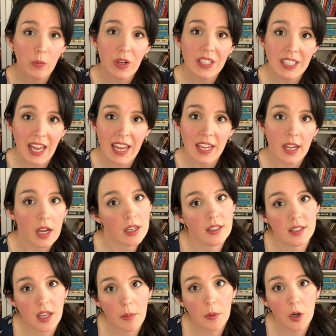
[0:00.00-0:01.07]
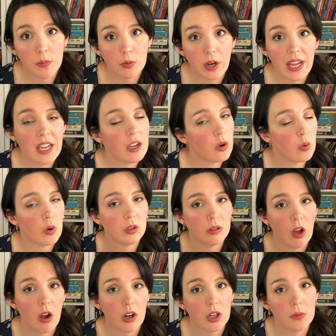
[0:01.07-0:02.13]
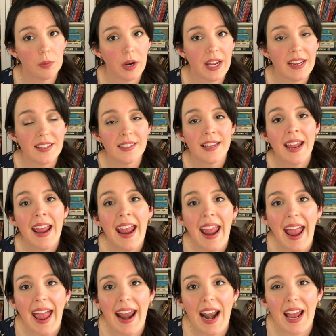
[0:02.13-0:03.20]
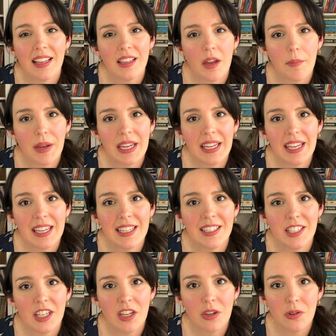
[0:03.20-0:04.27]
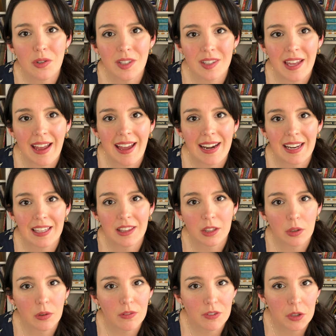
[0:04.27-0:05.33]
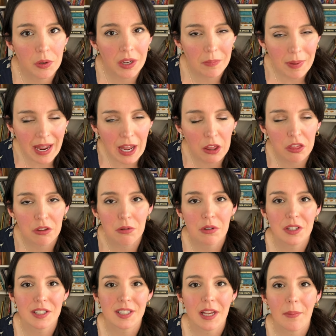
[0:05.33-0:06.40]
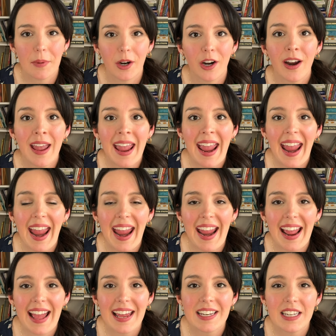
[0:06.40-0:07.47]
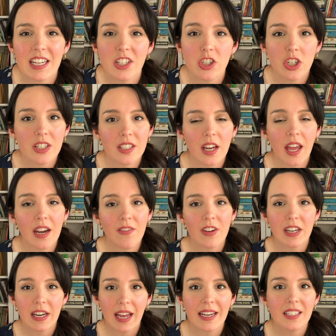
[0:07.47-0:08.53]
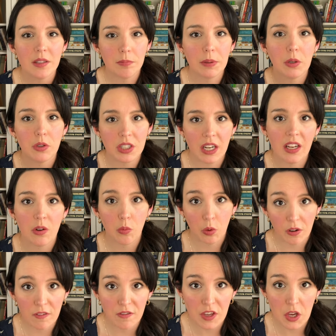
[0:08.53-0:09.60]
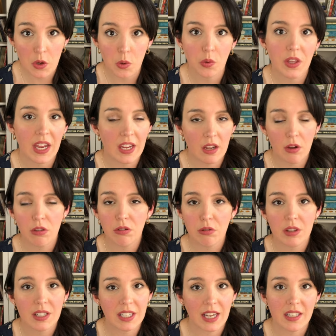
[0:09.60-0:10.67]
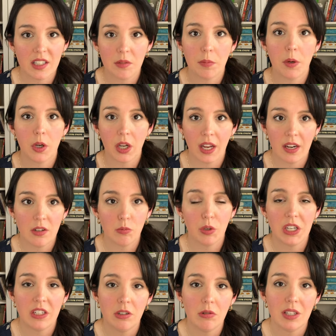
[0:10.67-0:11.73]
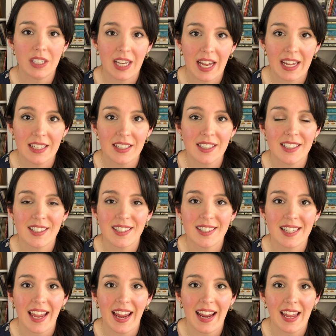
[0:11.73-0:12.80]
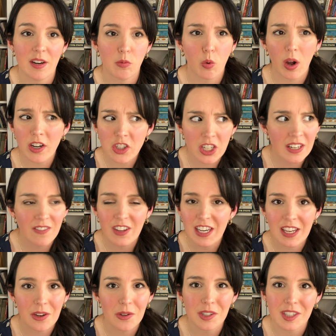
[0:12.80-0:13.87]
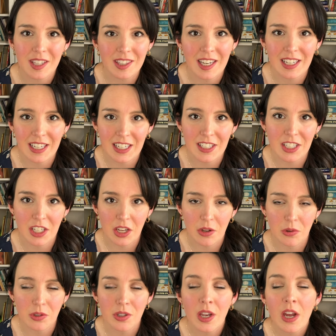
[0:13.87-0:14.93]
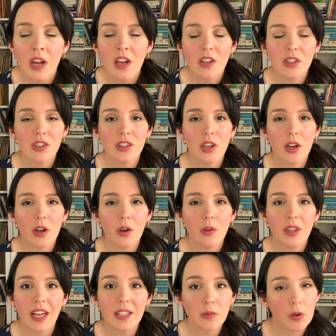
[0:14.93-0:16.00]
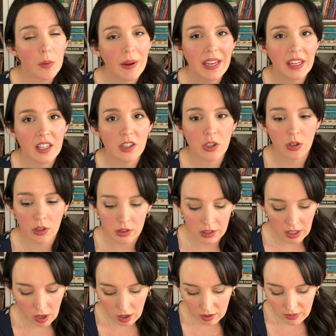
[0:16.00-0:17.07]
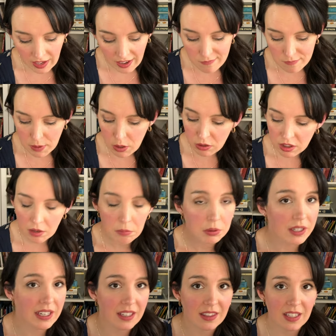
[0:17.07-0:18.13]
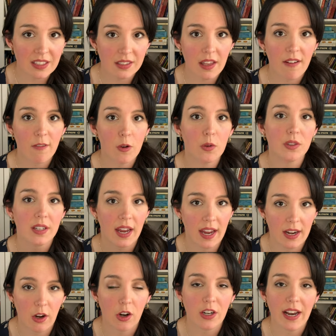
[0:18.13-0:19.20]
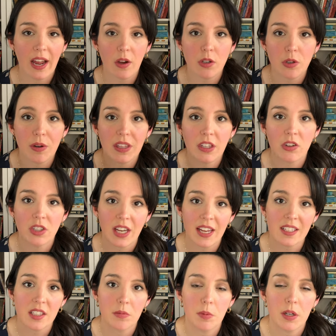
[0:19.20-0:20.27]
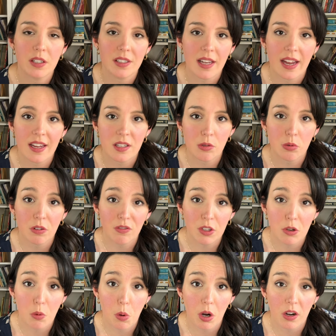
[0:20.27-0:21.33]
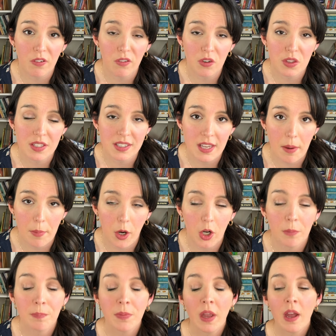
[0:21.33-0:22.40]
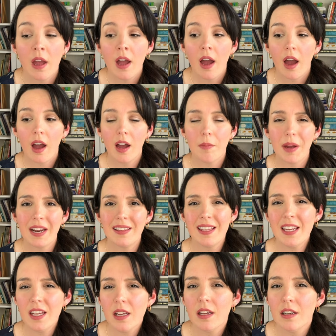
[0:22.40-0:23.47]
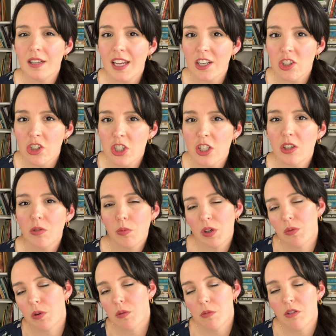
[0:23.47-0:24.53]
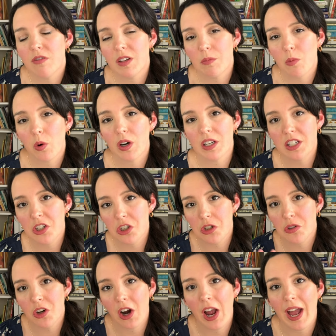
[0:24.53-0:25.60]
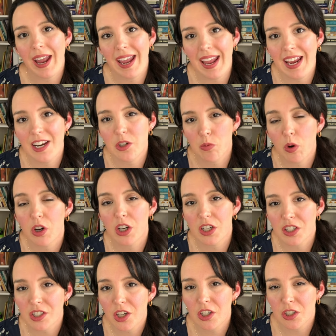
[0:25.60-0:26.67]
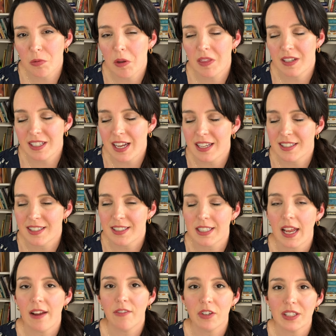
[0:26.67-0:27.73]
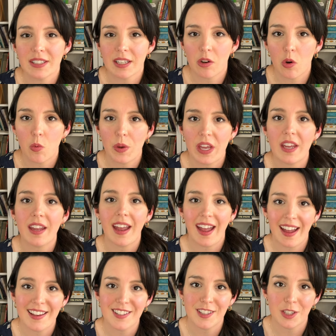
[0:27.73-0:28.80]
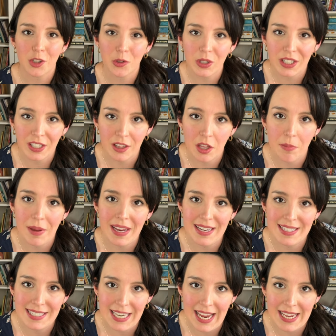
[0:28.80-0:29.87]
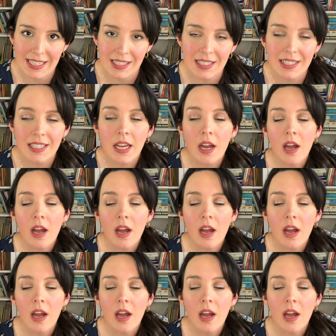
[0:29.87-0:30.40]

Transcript: we take a summer break or longer breaks, and I let my kids use that in lieu of doing math through the summer. And it's just kind of a nice built in review. They go through the test book and redo the tests and watch any videos that they need to use. So that's where my kids currently are. They have both completed these levels and are now doing their test books as review work for the summer. Um, I think next year, when we're moving more into junior high age, we're going to start doing the tests every single week as the curriculum intends.